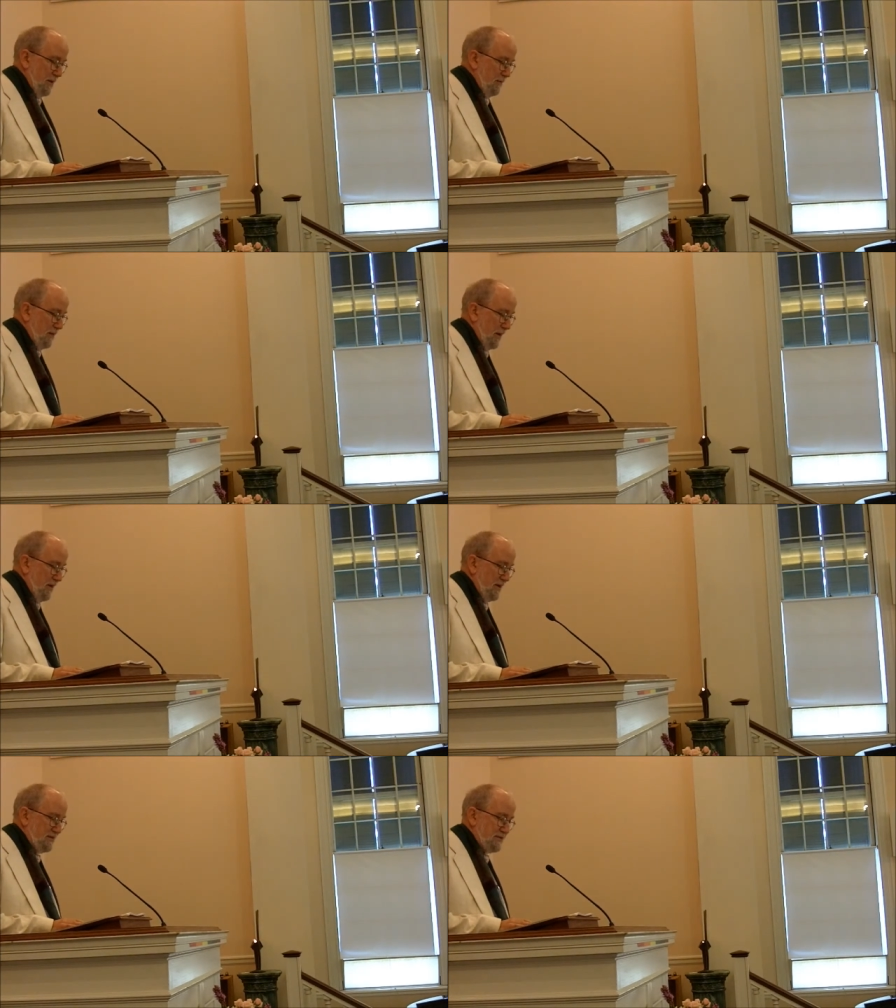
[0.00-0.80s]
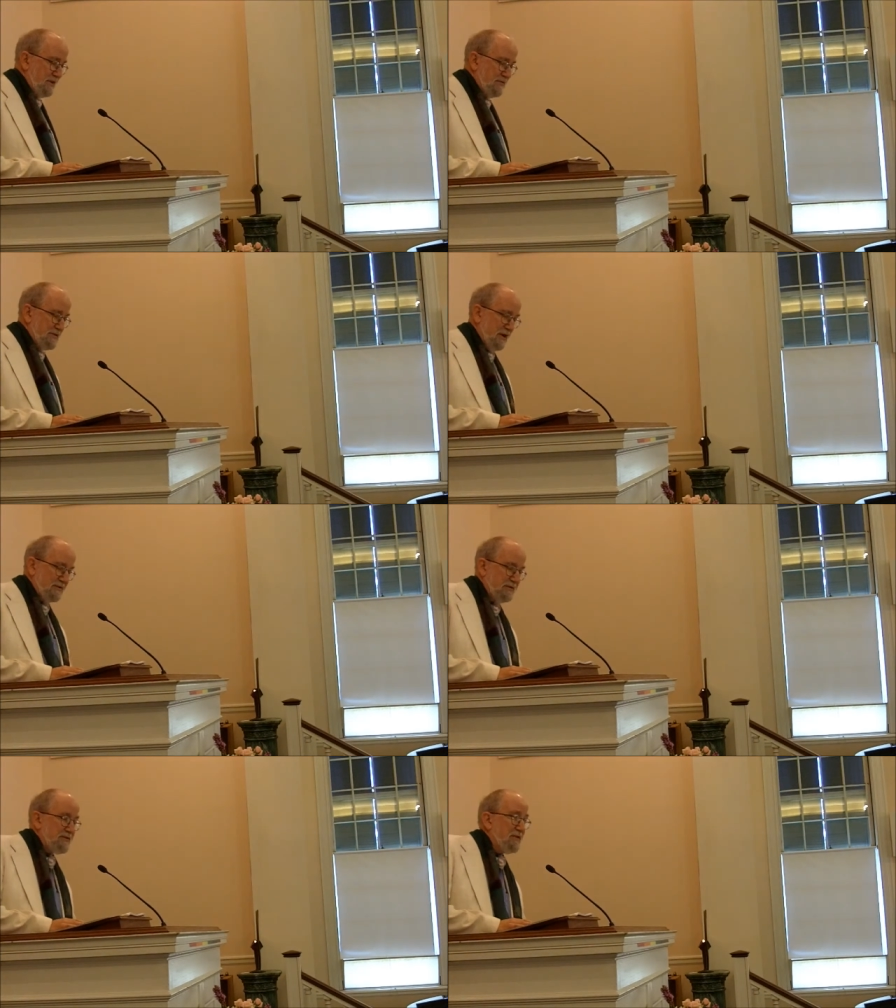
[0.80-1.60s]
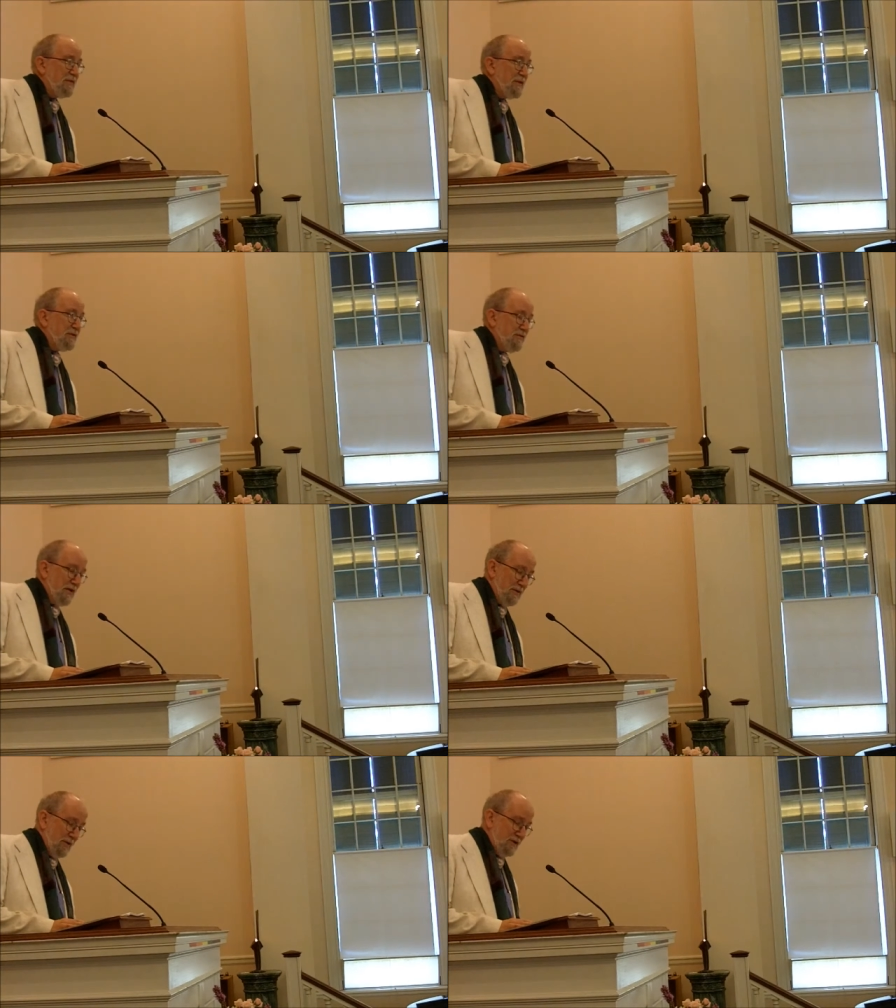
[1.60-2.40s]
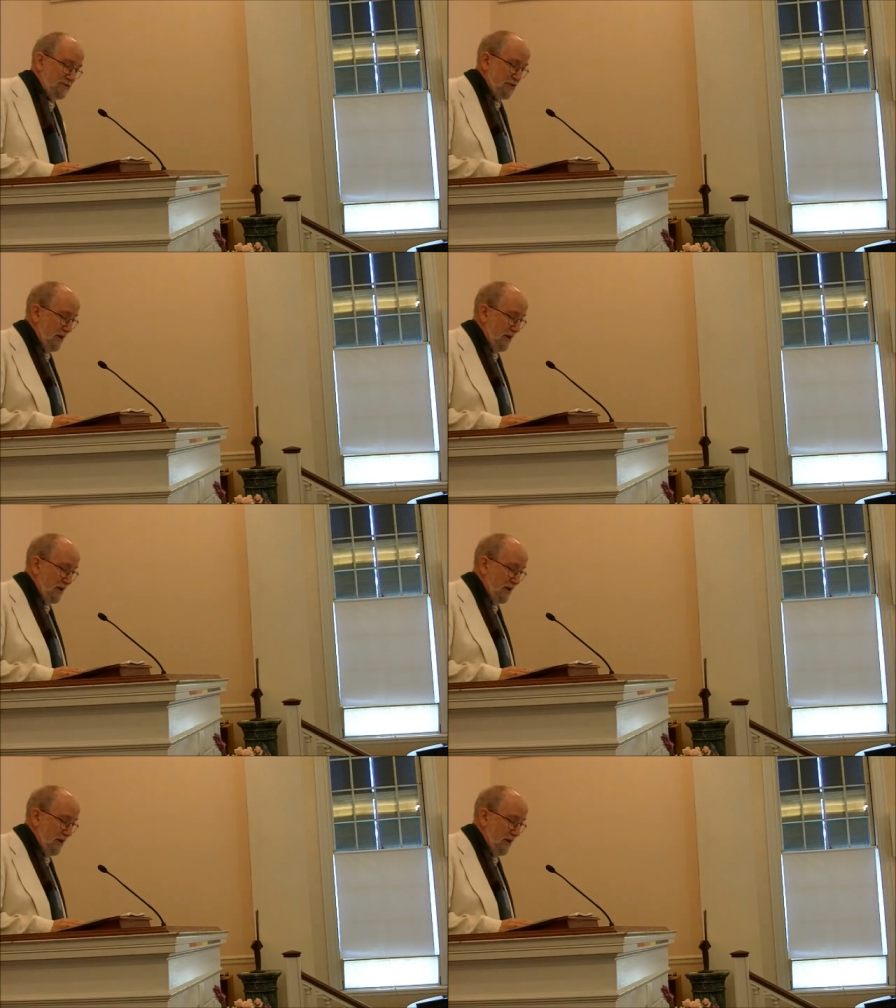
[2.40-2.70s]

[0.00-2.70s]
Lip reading: but he is Chief Justice of the Confederated